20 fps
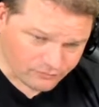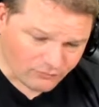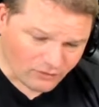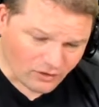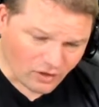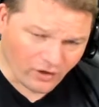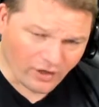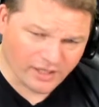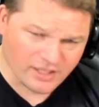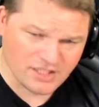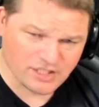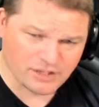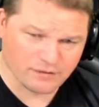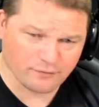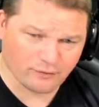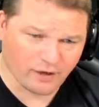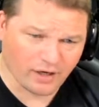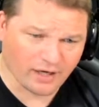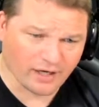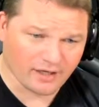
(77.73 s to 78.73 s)
high energy
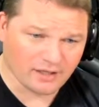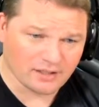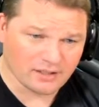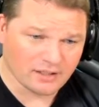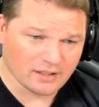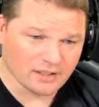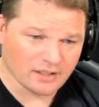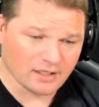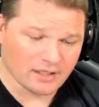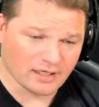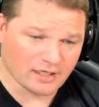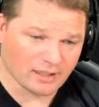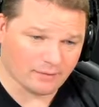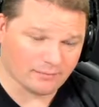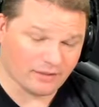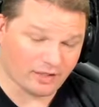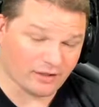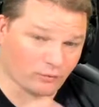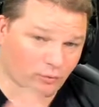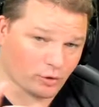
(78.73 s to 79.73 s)
fire.
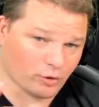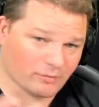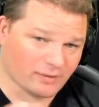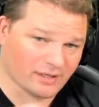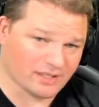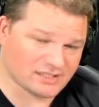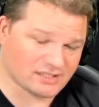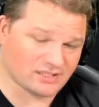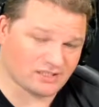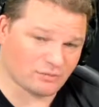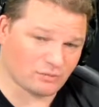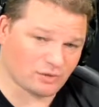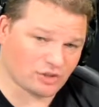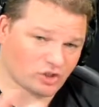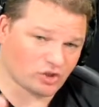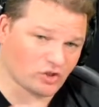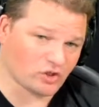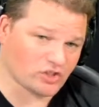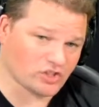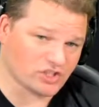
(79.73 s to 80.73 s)
Now the Worm Husky, when
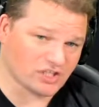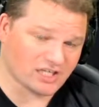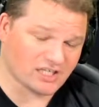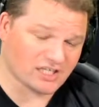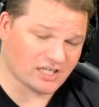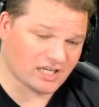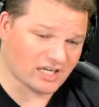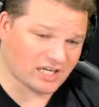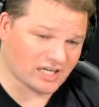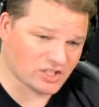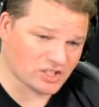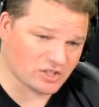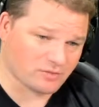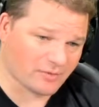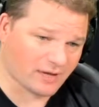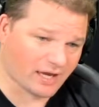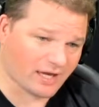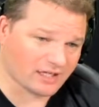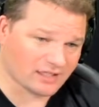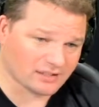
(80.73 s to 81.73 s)
you dodge, you get your energy
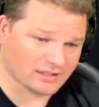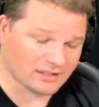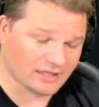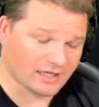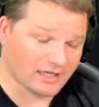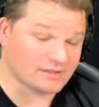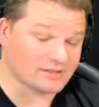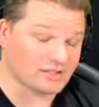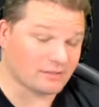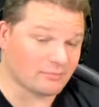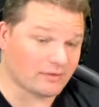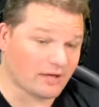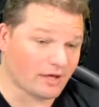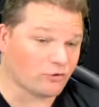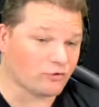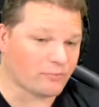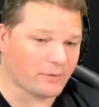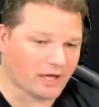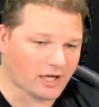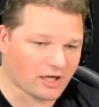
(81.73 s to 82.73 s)
back, some
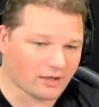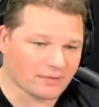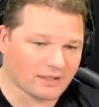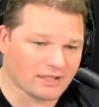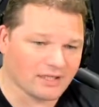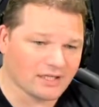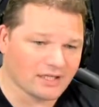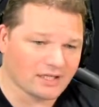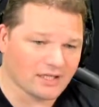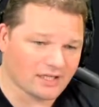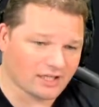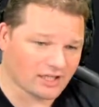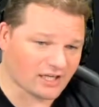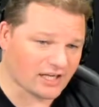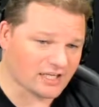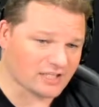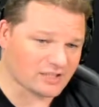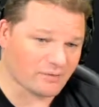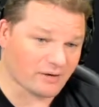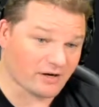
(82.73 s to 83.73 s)
health back. You get
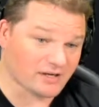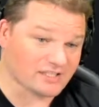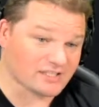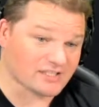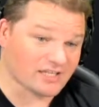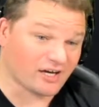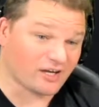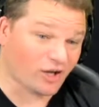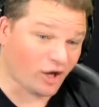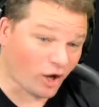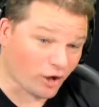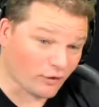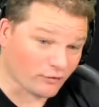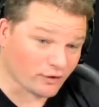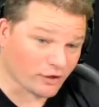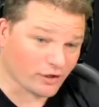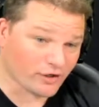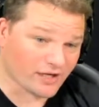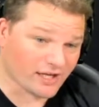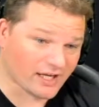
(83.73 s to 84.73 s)
anti-barrier scout,
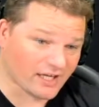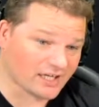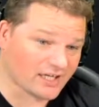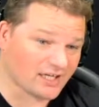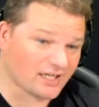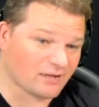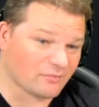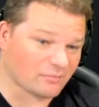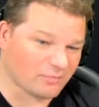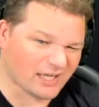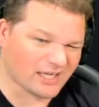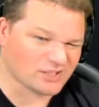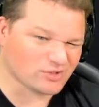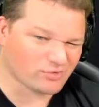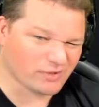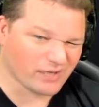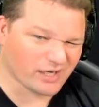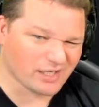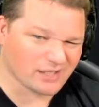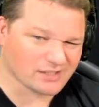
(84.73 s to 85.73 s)
overload hand cannon, blast
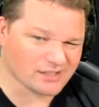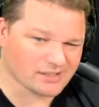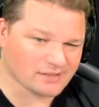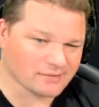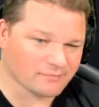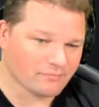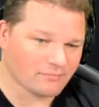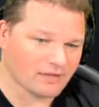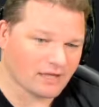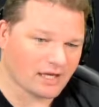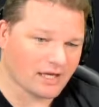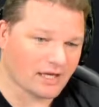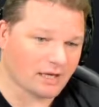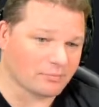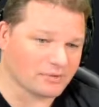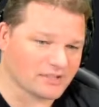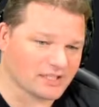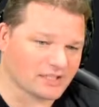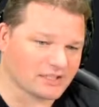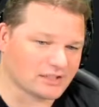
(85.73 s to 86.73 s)
radius,
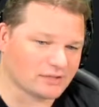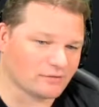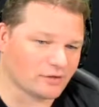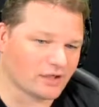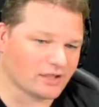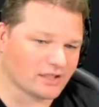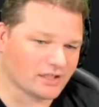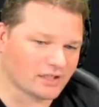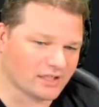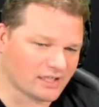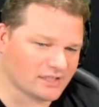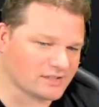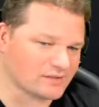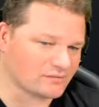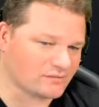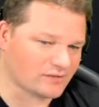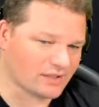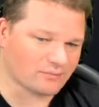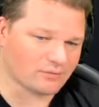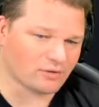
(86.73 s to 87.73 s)
protective light, concussive
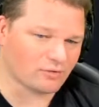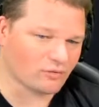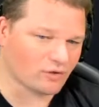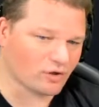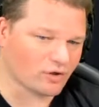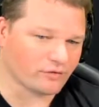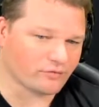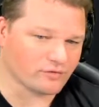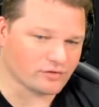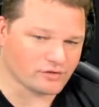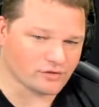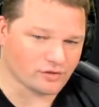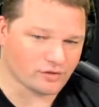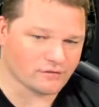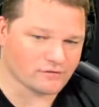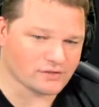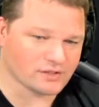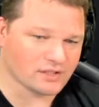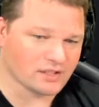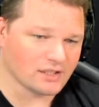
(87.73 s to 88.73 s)
dampener, rocket
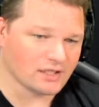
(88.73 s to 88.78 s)
reserves,